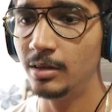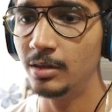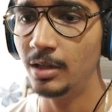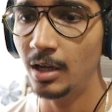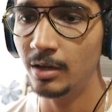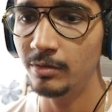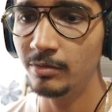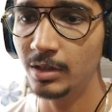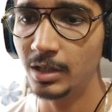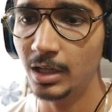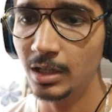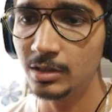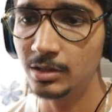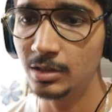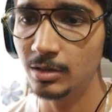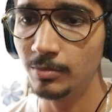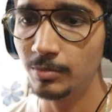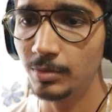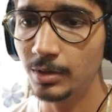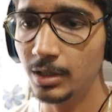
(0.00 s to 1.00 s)
And then we
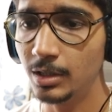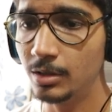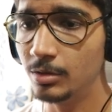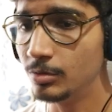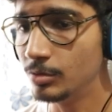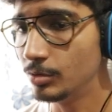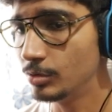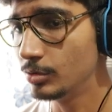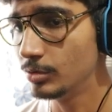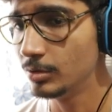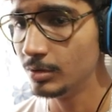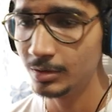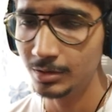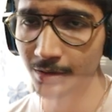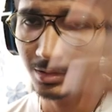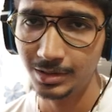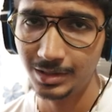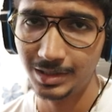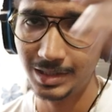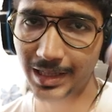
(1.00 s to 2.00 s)
can simply do
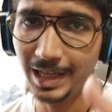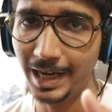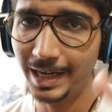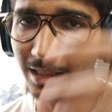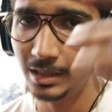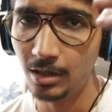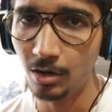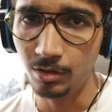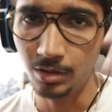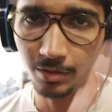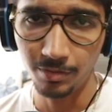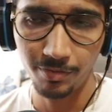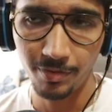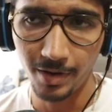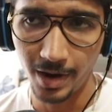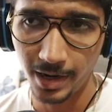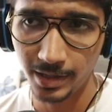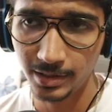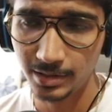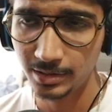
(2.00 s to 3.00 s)
slide down
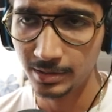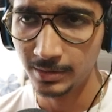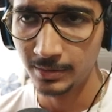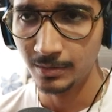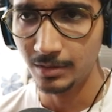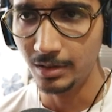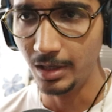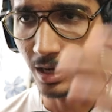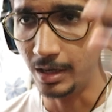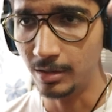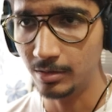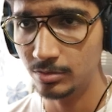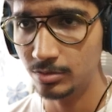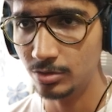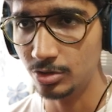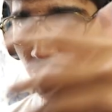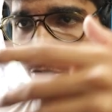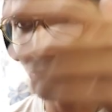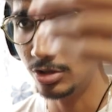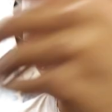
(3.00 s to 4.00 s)
effects like
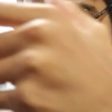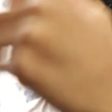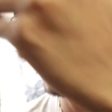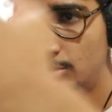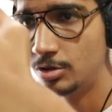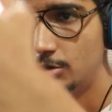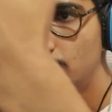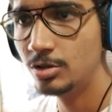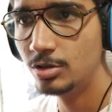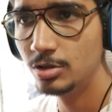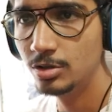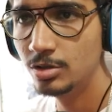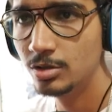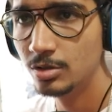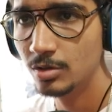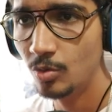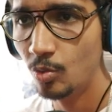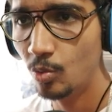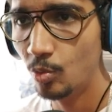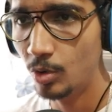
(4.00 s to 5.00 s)

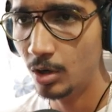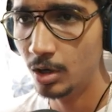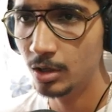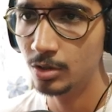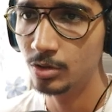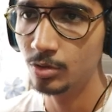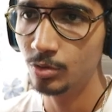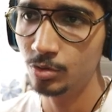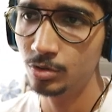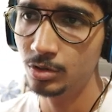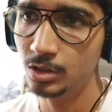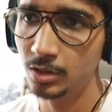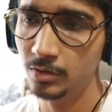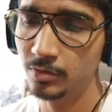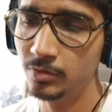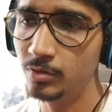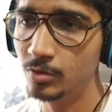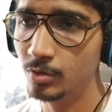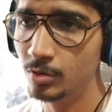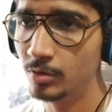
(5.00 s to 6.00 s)
1 2
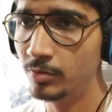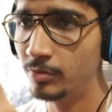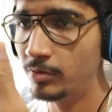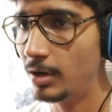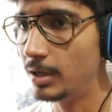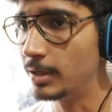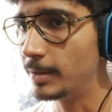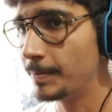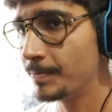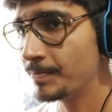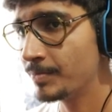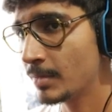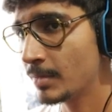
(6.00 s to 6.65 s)
3 4 5.